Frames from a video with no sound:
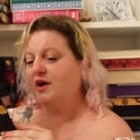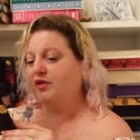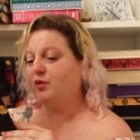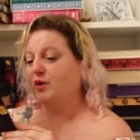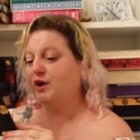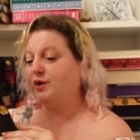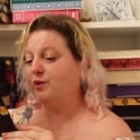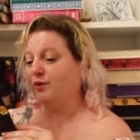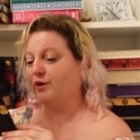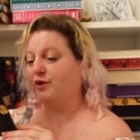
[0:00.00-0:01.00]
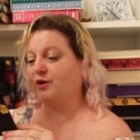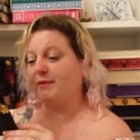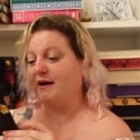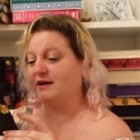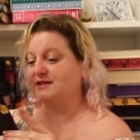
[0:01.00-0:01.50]
the one who ordered her
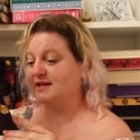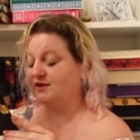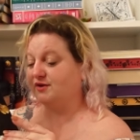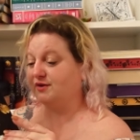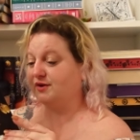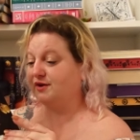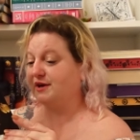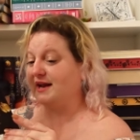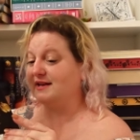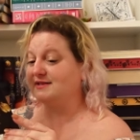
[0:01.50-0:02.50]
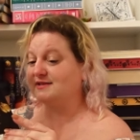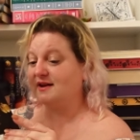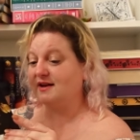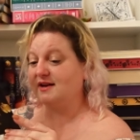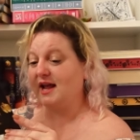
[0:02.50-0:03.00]
parents killed, and his
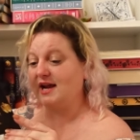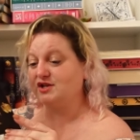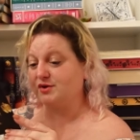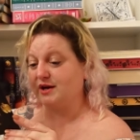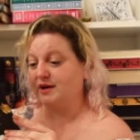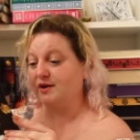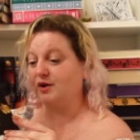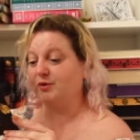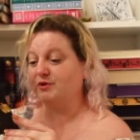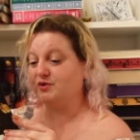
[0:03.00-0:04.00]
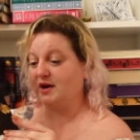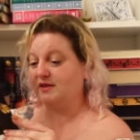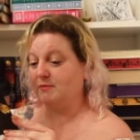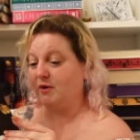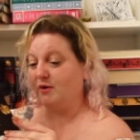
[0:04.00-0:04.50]
son, Adrian, who
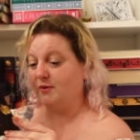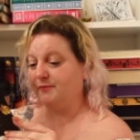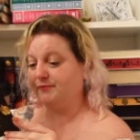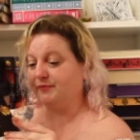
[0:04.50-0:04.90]
betrayed them all.